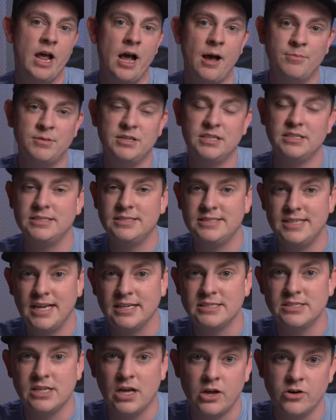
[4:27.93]
up to
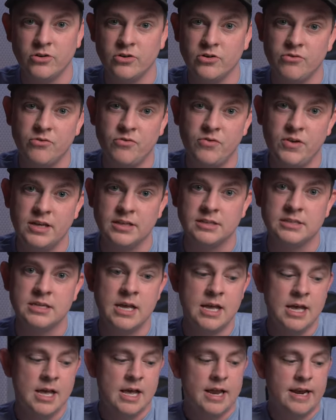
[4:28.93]
600 feet.
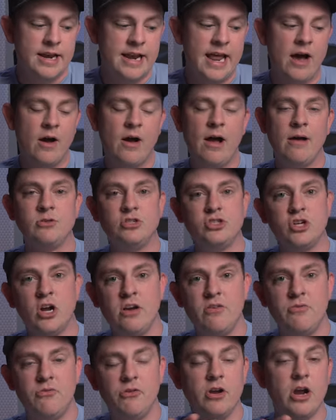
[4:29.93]
Now, I was trying
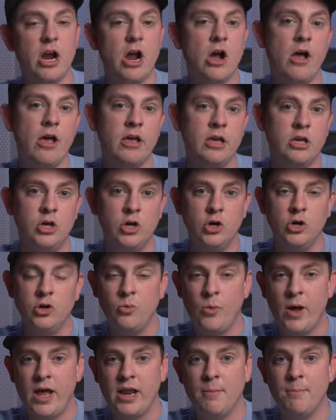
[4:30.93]
to figure out a good
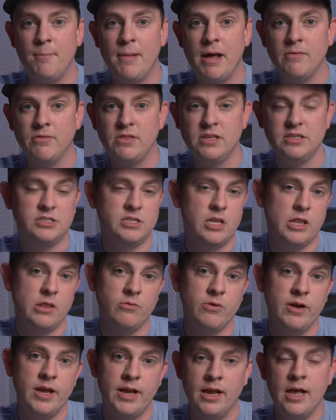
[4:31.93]
way to mount this to the
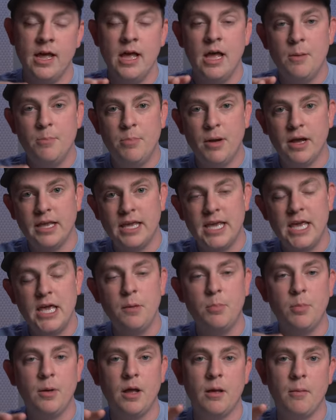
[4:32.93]
rig, but
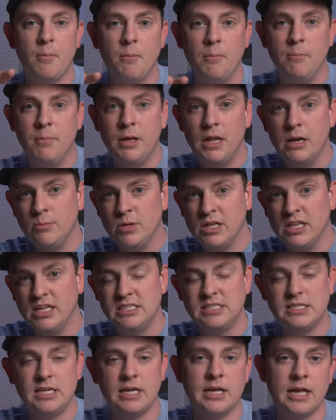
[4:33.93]
keep it
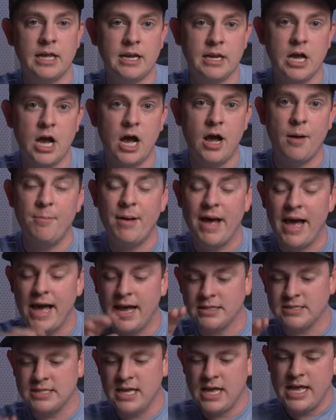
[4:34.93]
minimalistic and
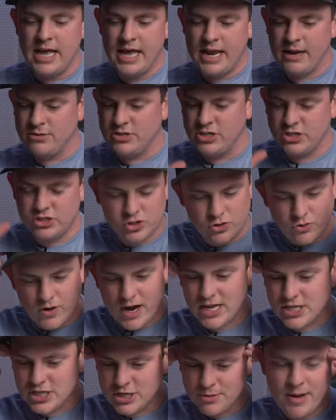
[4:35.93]
compact. And I was just
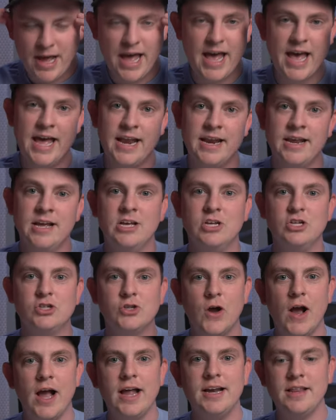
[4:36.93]
scratching my head,
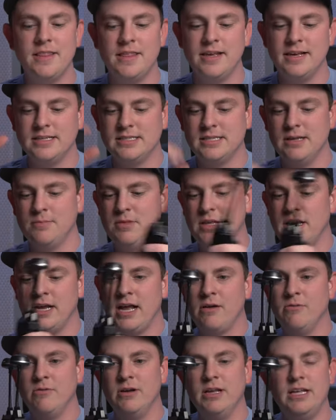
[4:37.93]
trying to think of something.
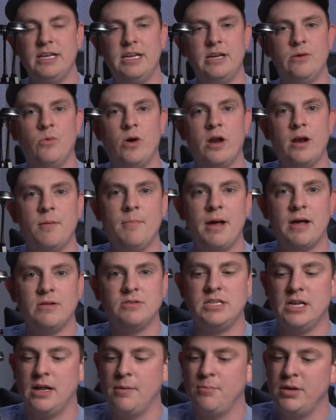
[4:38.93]
I really didn't want it
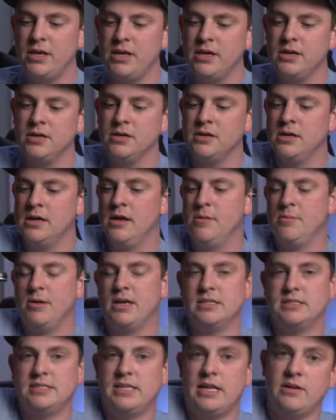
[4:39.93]
mounted up here
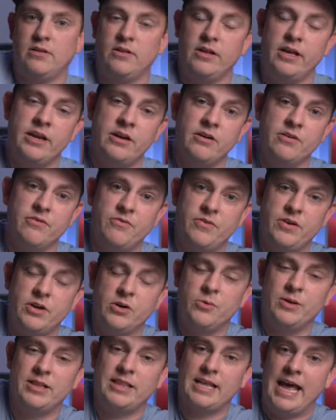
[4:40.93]
because then it'll
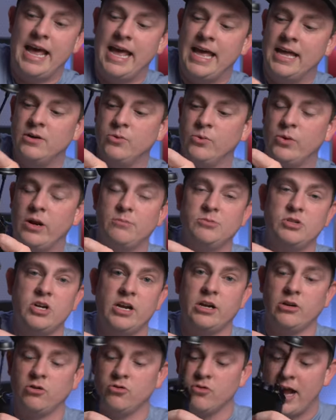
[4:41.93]
interfere with the handle when I'm
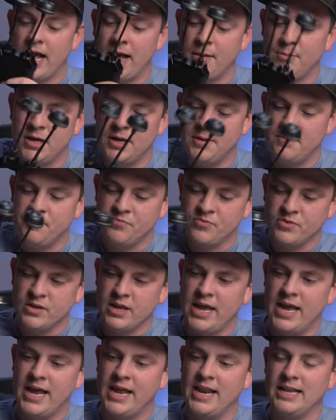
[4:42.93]
trying to grab it.
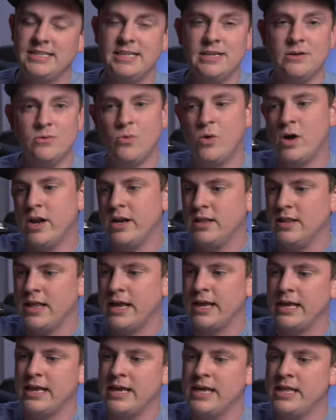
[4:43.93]
And I didn't want it
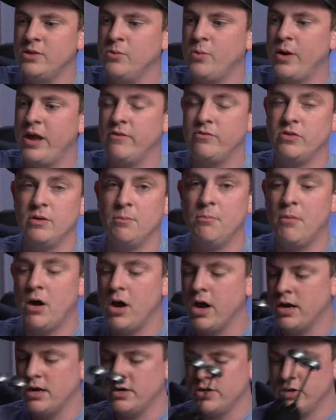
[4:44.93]
like in the way of the
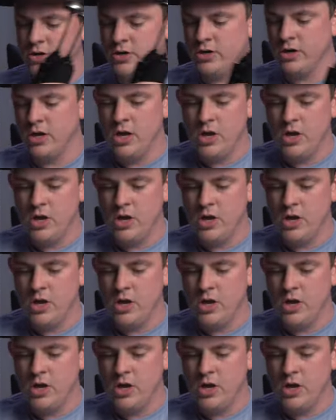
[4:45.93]
monitor.